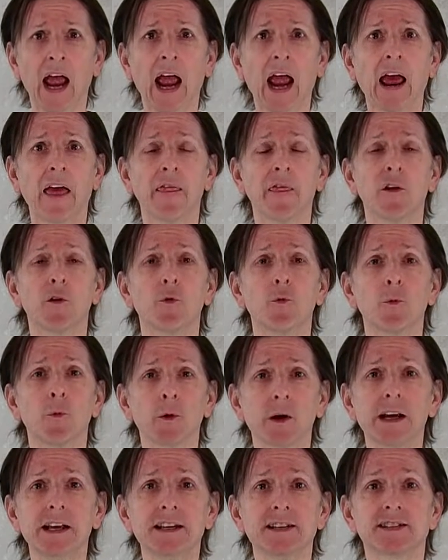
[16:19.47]
And the
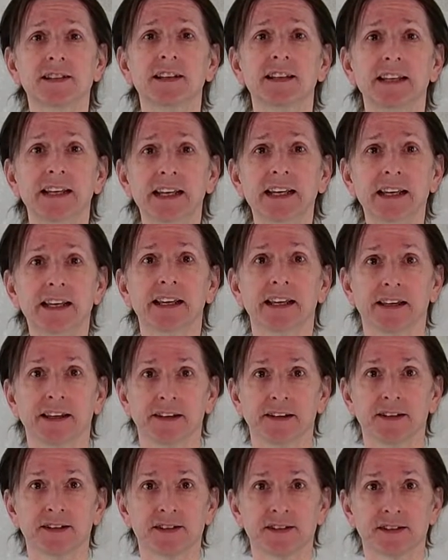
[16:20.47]
reason
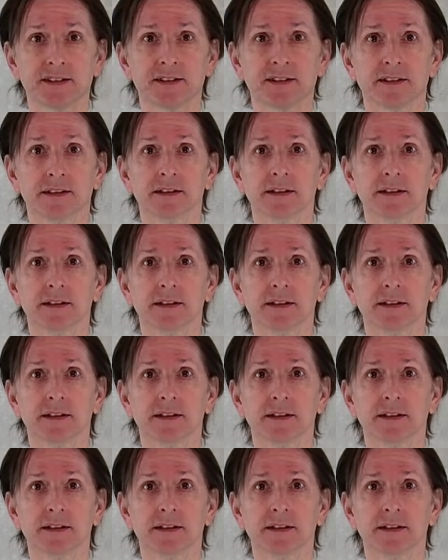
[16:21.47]
is